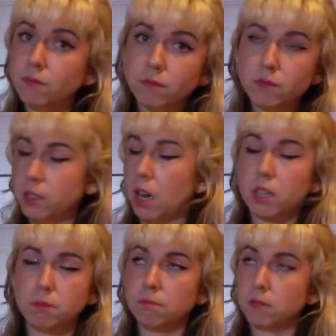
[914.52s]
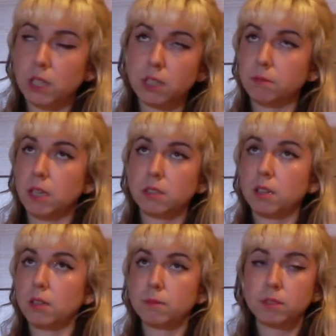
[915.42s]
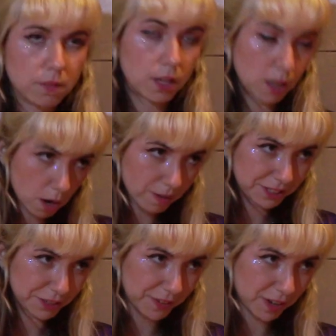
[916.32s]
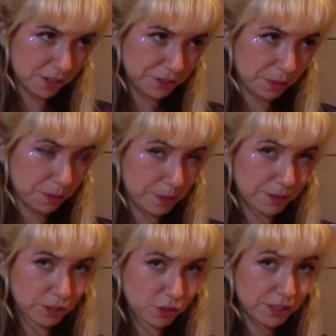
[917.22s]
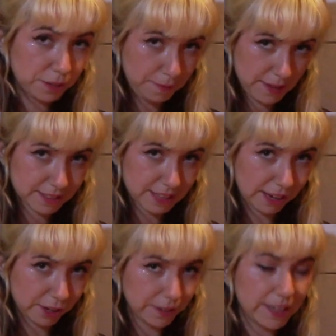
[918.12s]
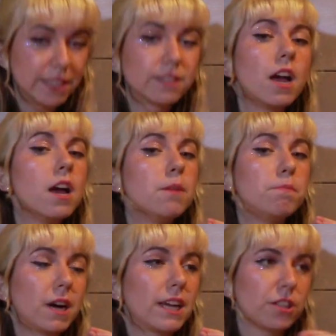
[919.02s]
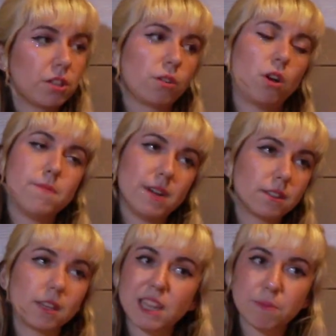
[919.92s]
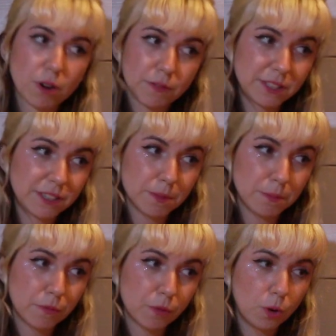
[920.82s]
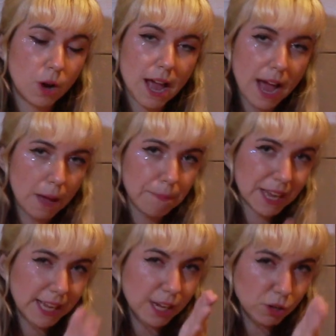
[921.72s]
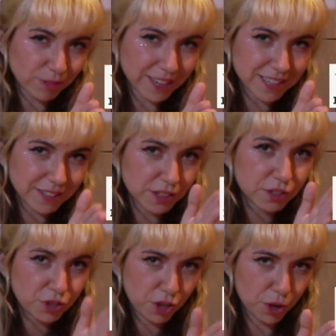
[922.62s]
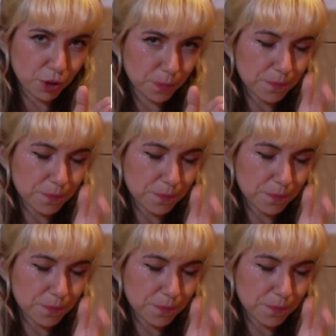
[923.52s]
it's kind of messed up. The co-writers for Can't Stop the Music tried to fix their careers by, you know, going back to something that profited them before and making Grease 2.